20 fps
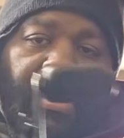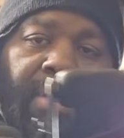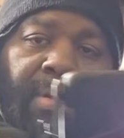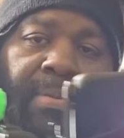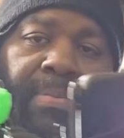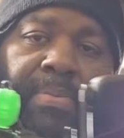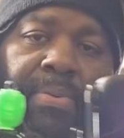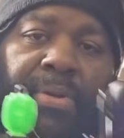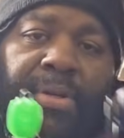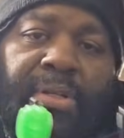
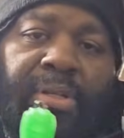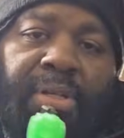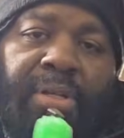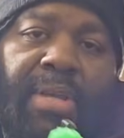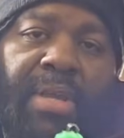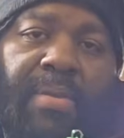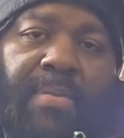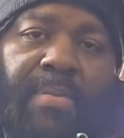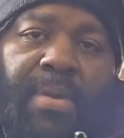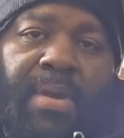
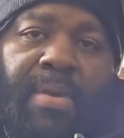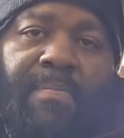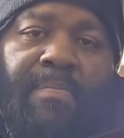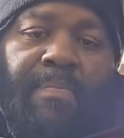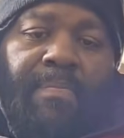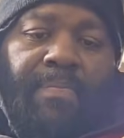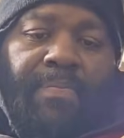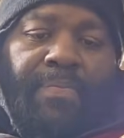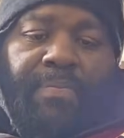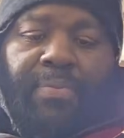Appreciate it, man.
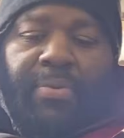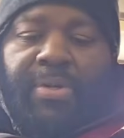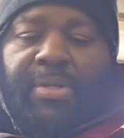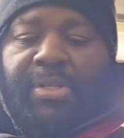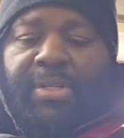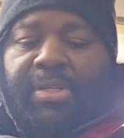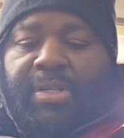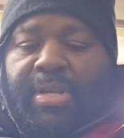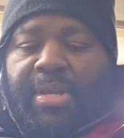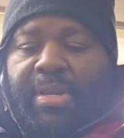
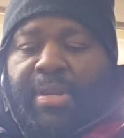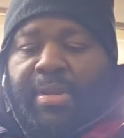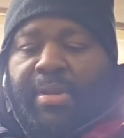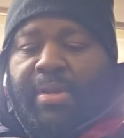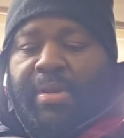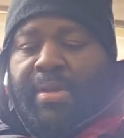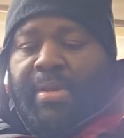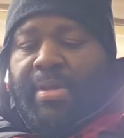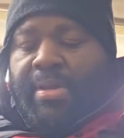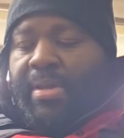Appreciate it.
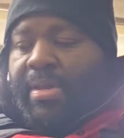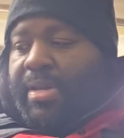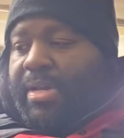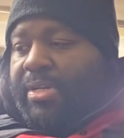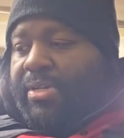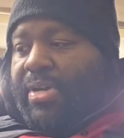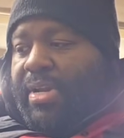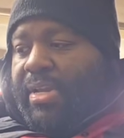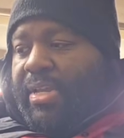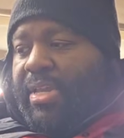I
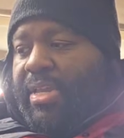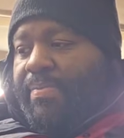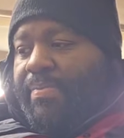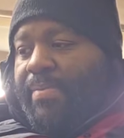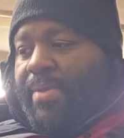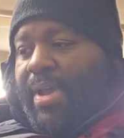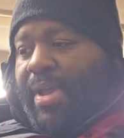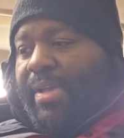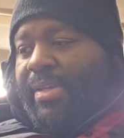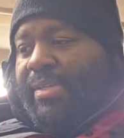try to keep
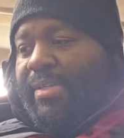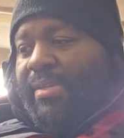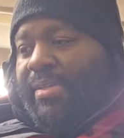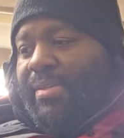them nice.